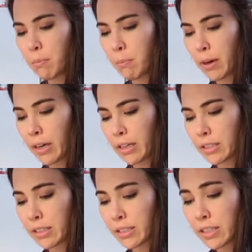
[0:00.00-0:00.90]

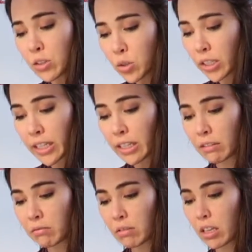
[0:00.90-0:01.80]
but essentially
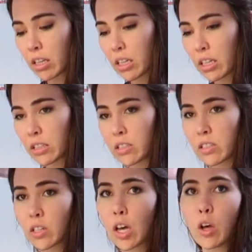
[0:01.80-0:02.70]

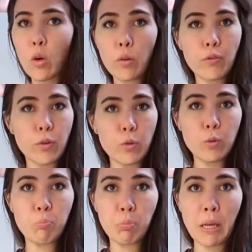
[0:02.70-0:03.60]
it's a whole food
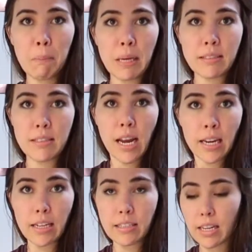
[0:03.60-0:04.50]
plant-based
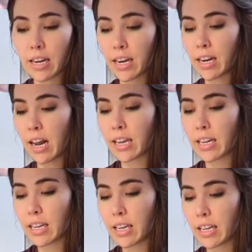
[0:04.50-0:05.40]
diet, and I
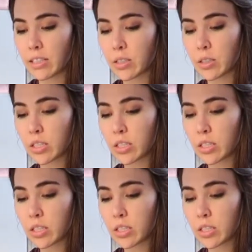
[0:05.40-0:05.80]
can eat